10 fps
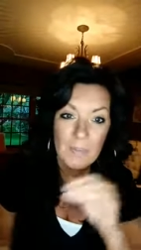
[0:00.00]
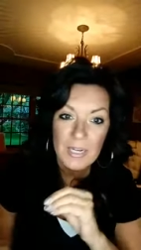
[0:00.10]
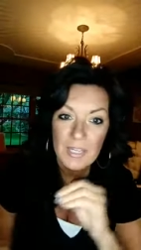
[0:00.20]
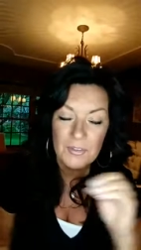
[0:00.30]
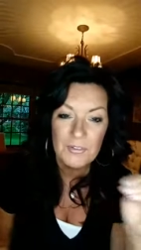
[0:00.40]

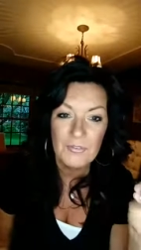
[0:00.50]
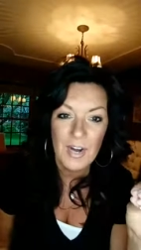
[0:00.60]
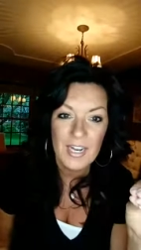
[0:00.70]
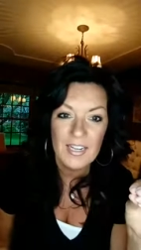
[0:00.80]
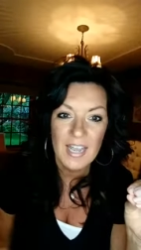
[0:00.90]
Monday through
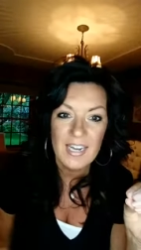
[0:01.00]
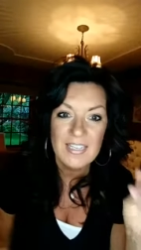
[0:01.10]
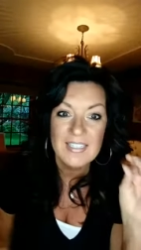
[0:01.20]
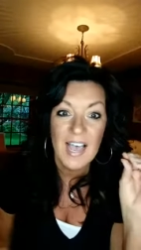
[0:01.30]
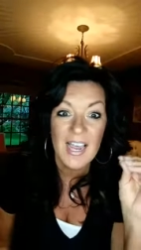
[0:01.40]
Friday,
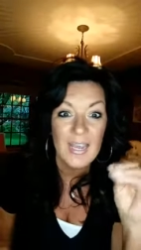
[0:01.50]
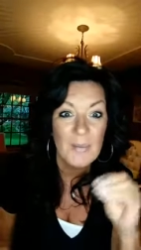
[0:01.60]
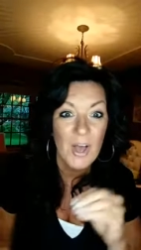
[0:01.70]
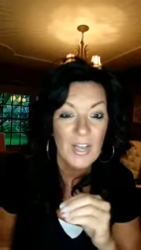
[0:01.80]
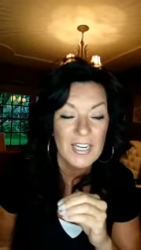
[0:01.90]
ladies, I
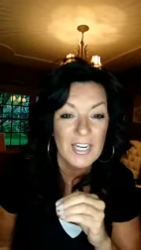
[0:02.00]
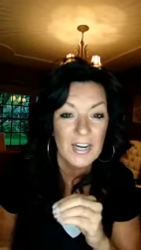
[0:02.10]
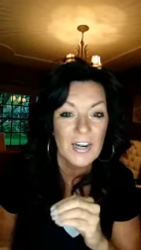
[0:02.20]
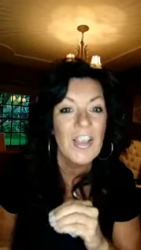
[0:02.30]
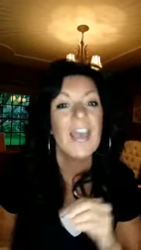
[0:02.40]
am on here